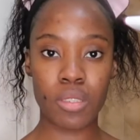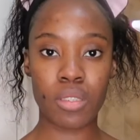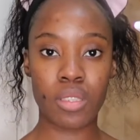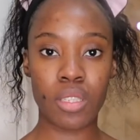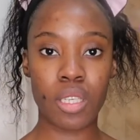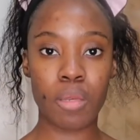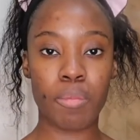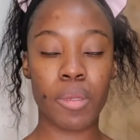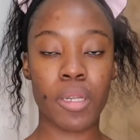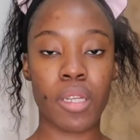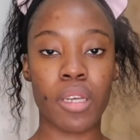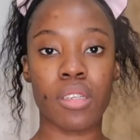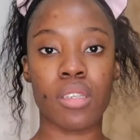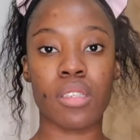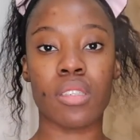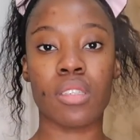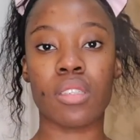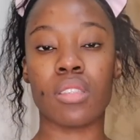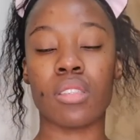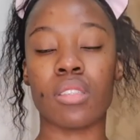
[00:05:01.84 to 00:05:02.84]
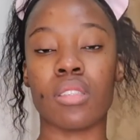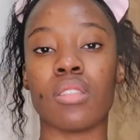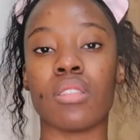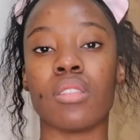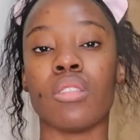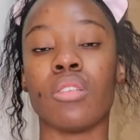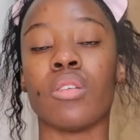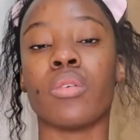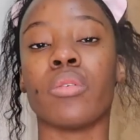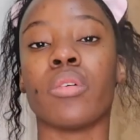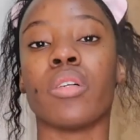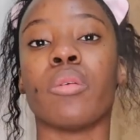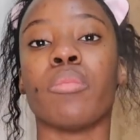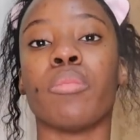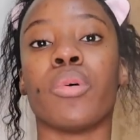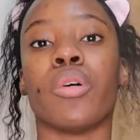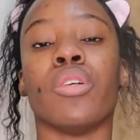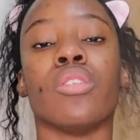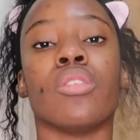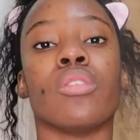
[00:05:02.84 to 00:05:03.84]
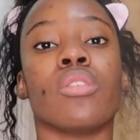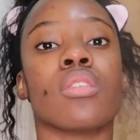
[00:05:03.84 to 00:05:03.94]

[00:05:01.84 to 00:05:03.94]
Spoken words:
to keep it at a distance. You don't want to burn